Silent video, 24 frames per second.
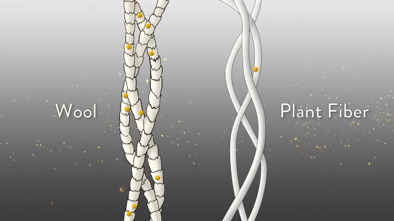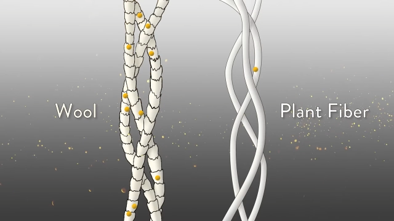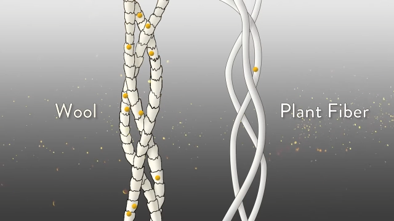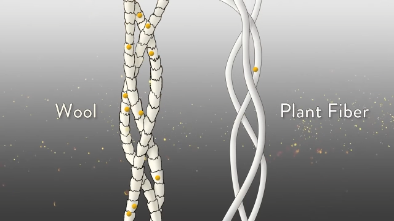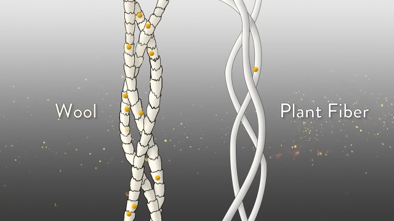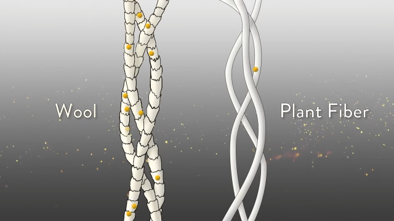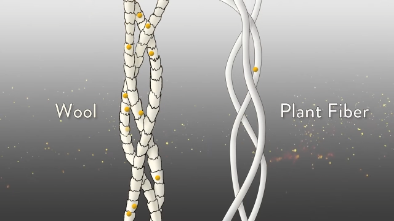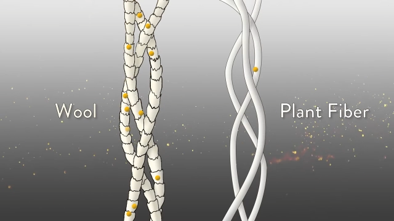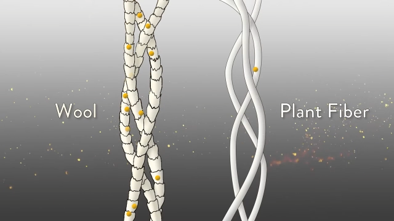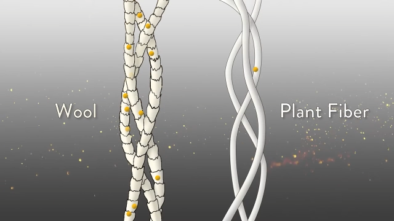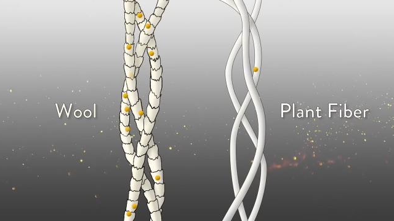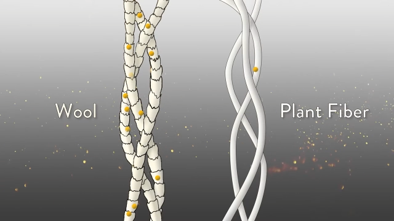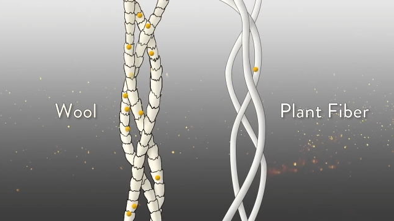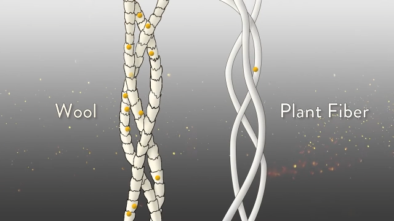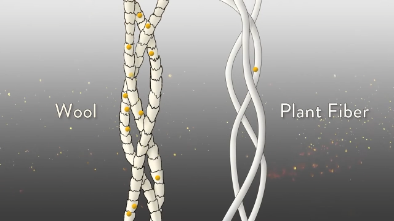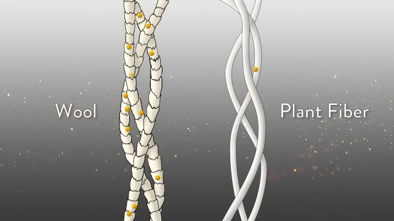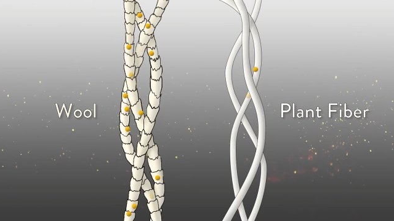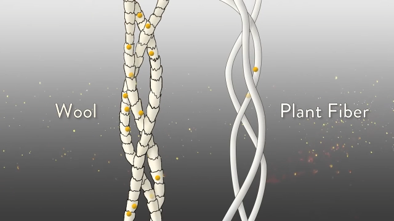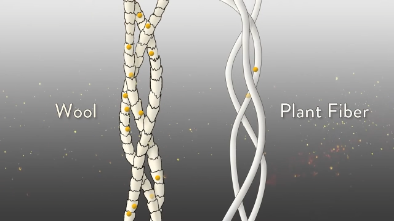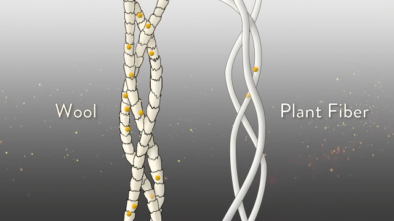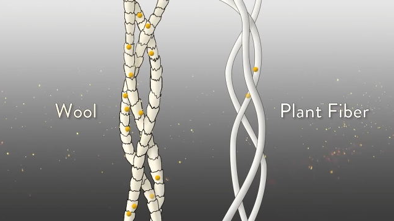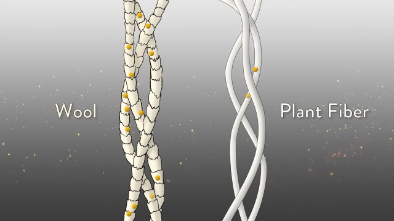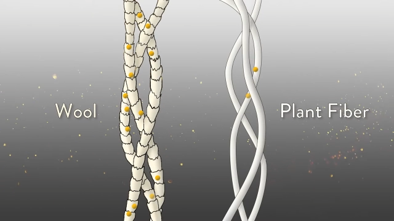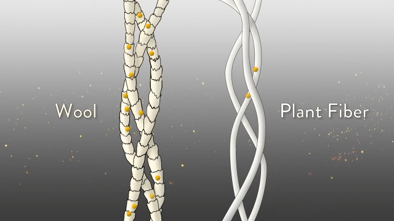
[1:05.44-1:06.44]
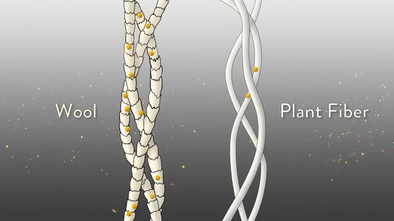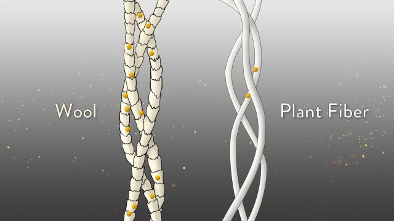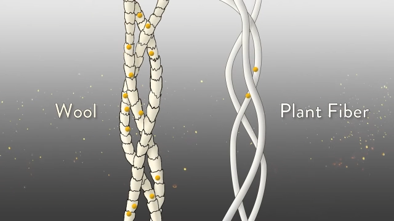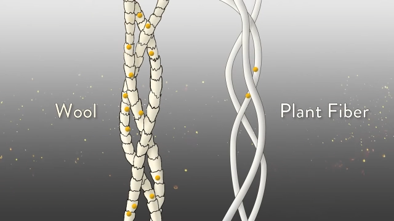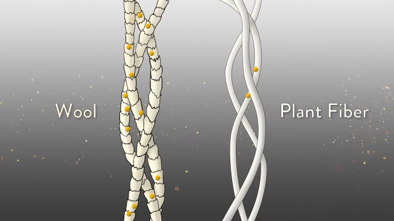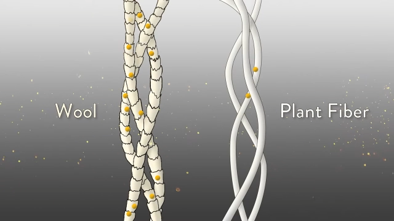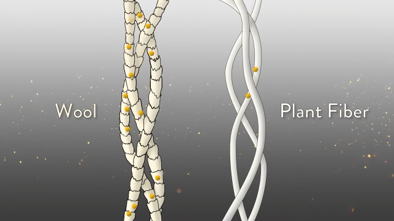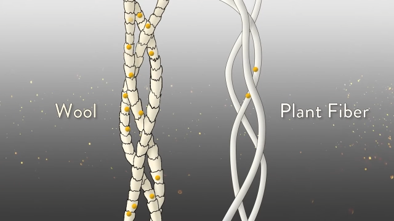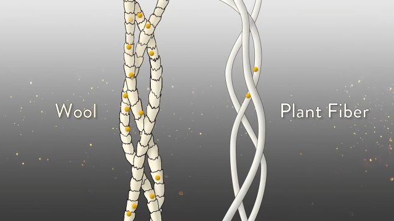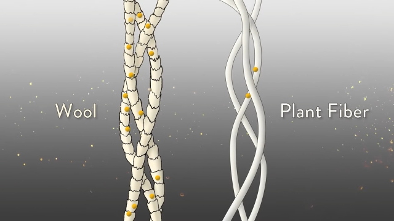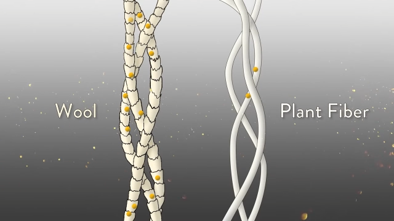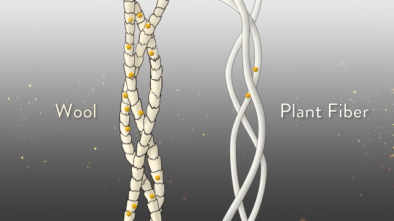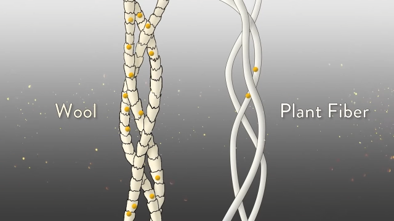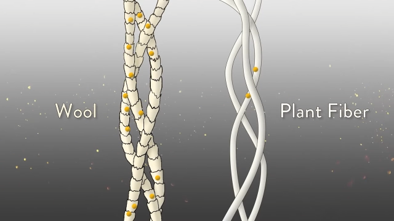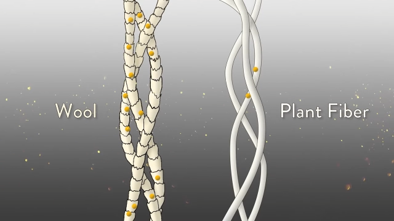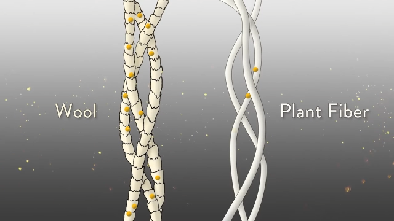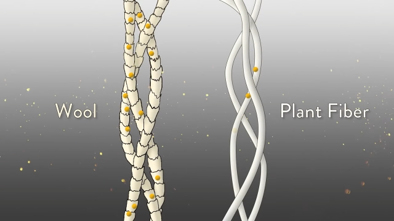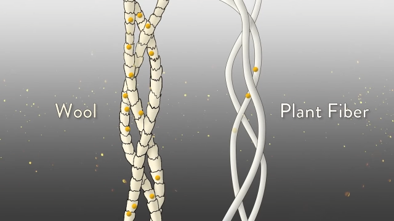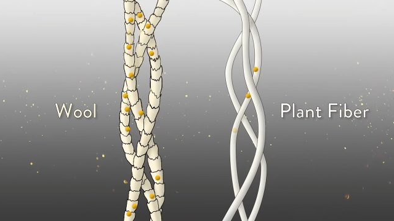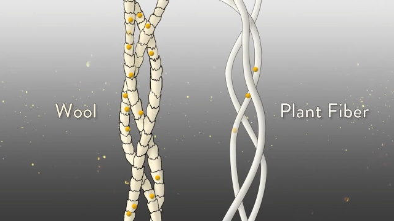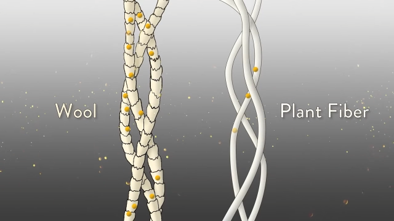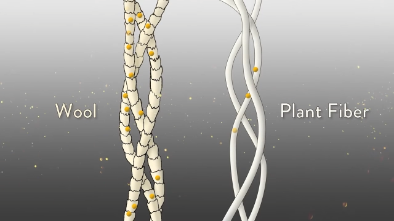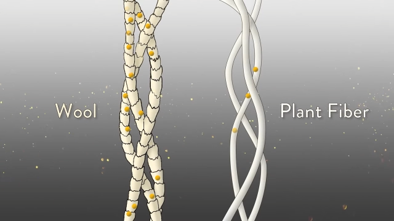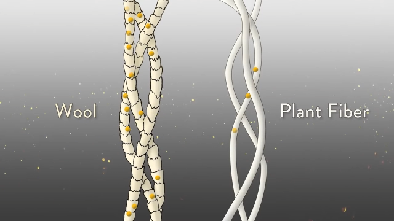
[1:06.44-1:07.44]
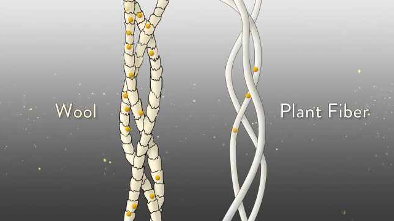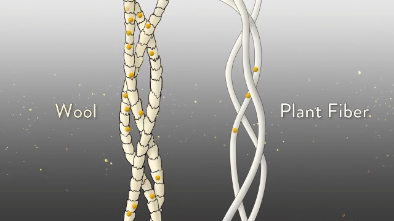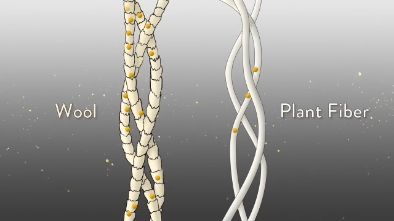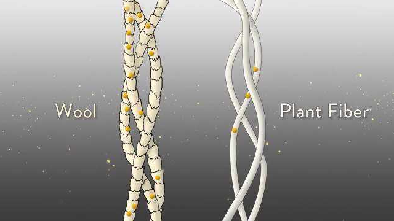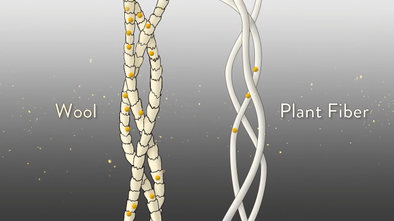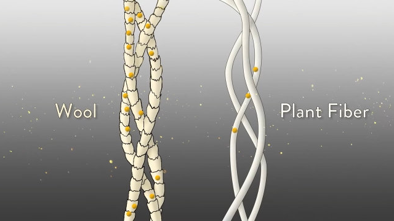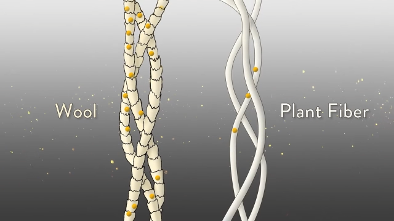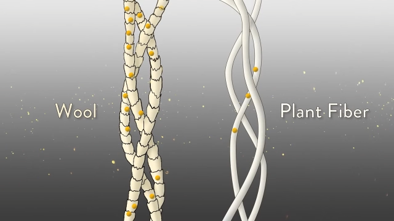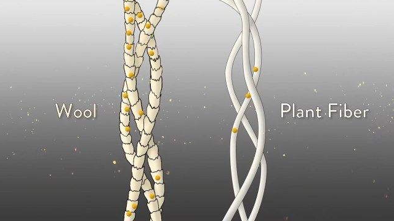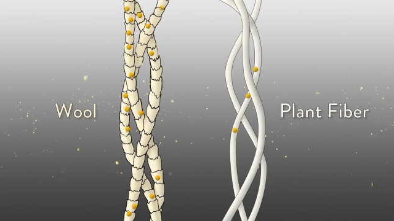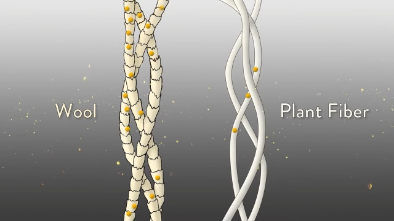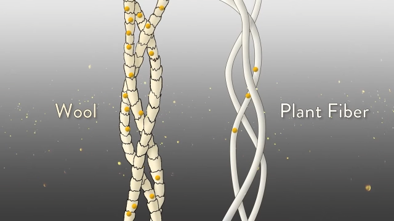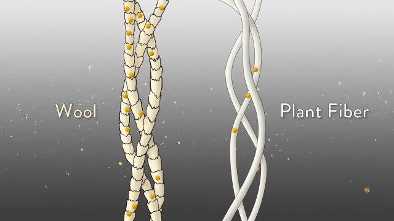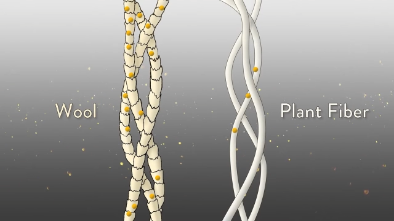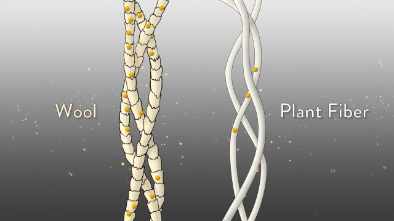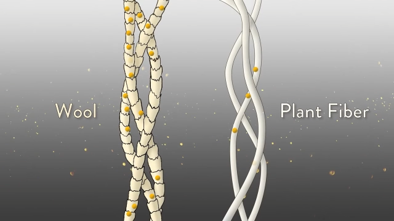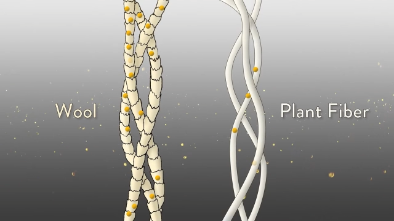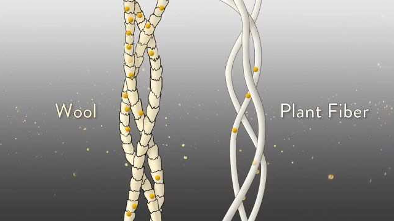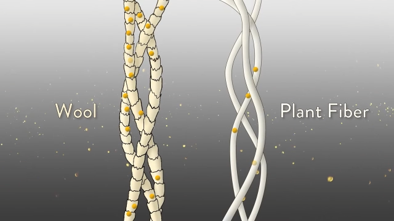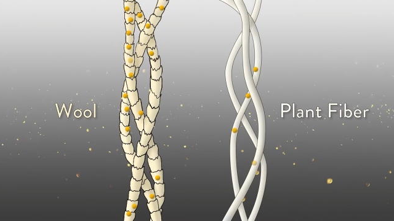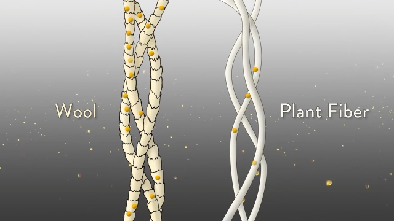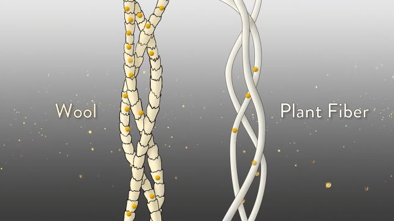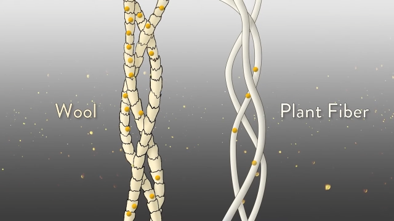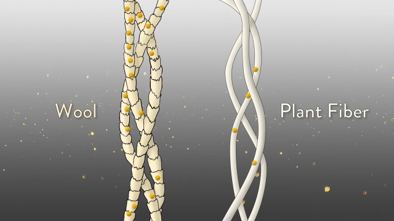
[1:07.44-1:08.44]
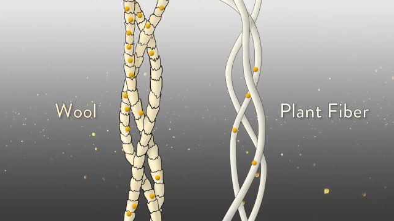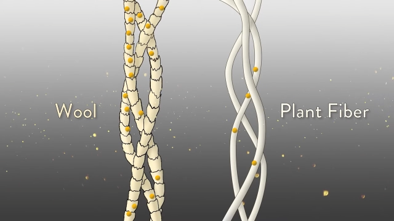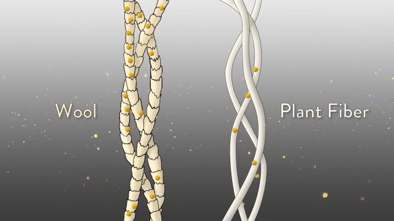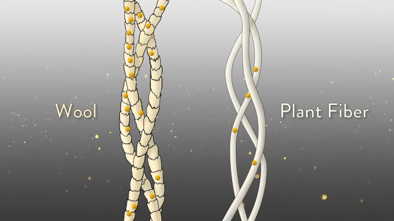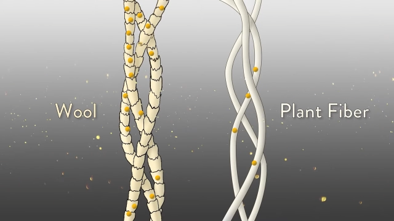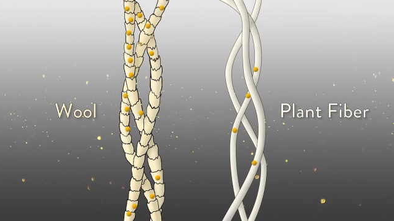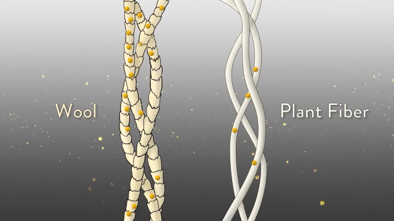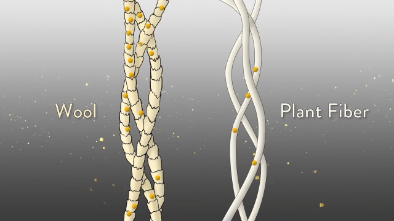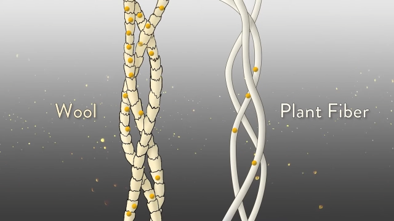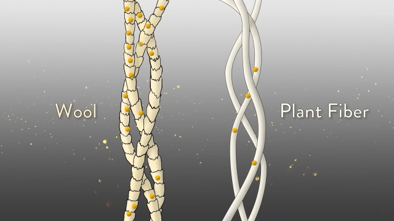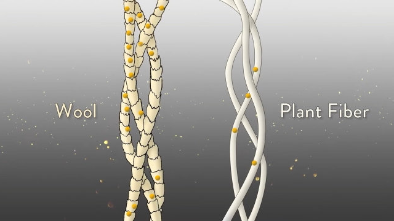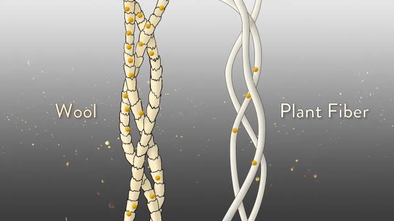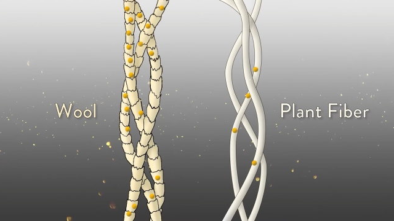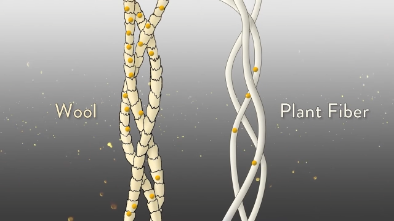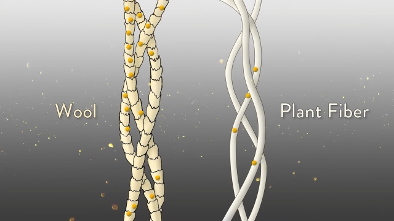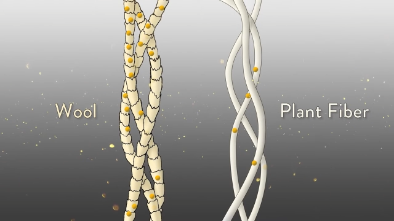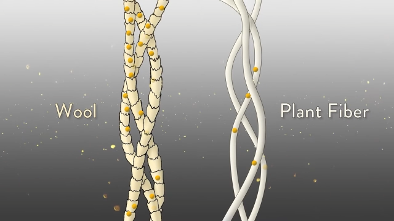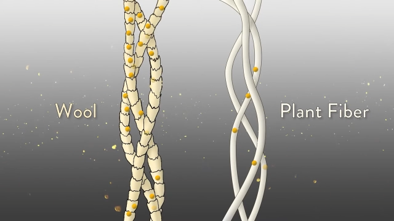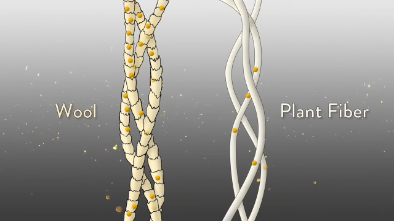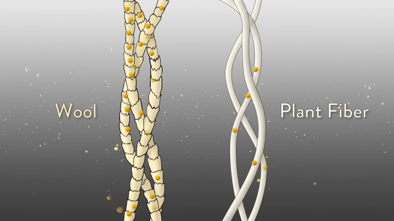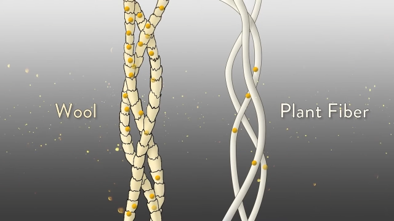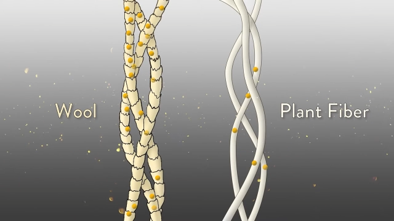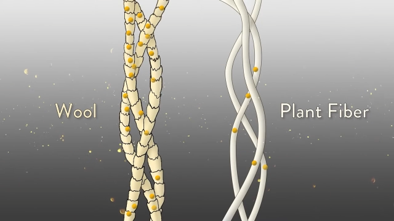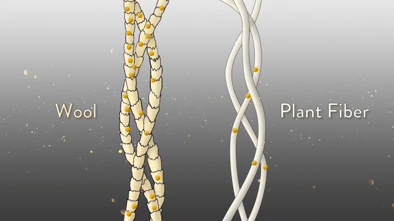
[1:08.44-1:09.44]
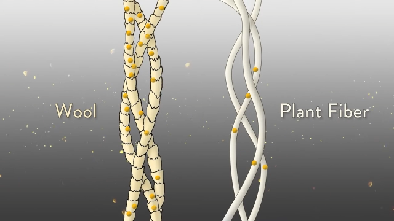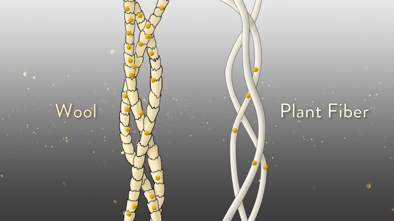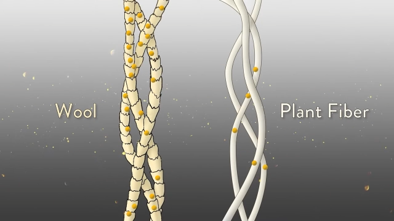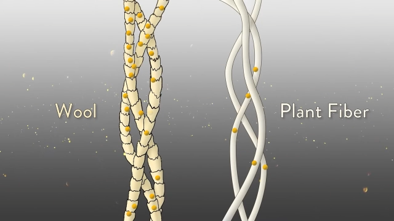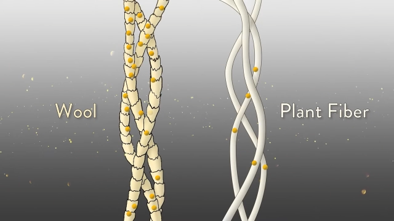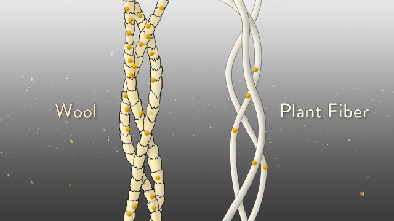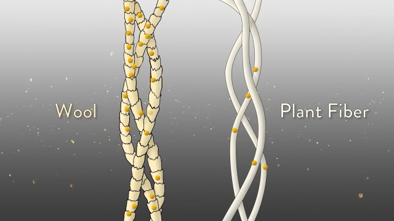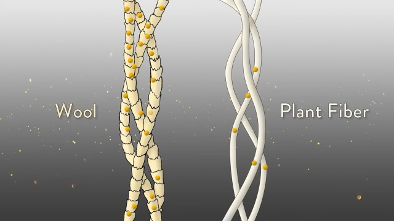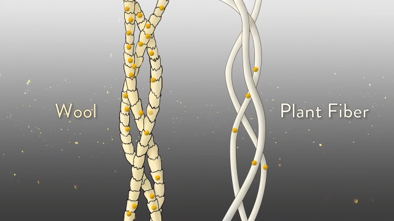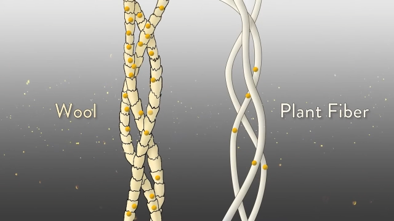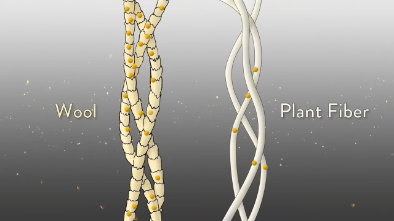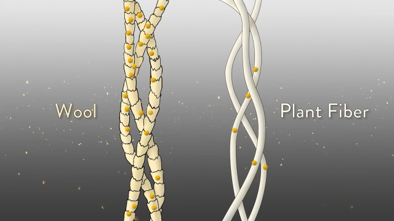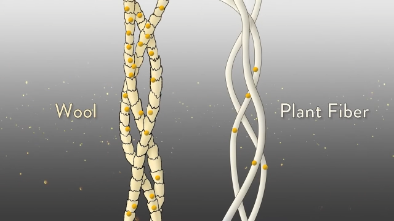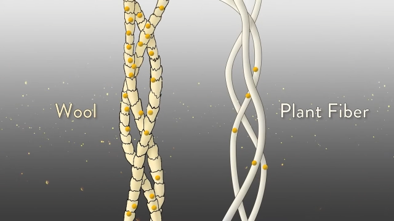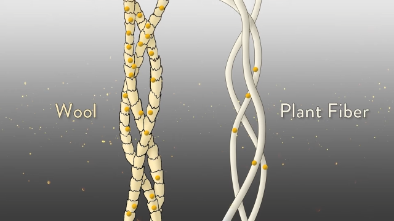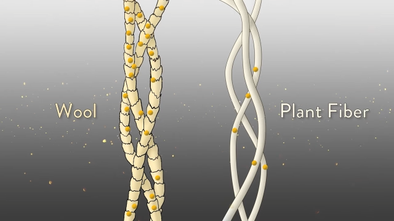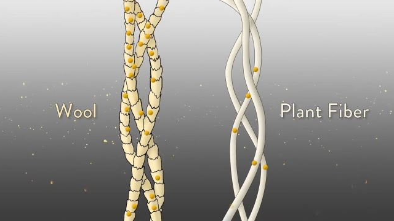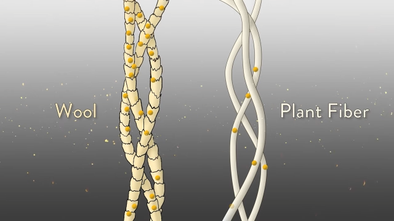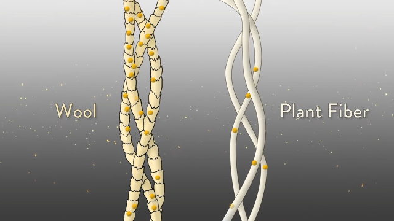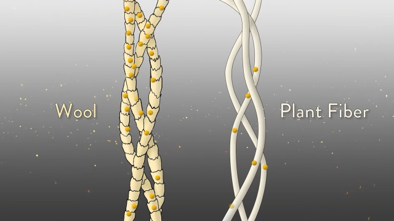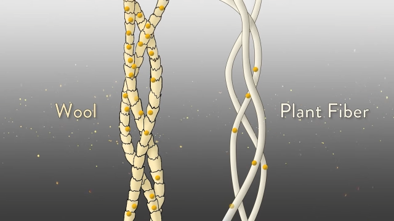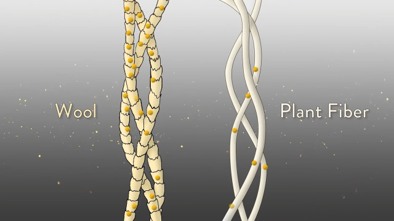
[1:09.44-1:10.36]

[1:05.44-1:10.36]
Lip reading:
[unreadable: no face in view]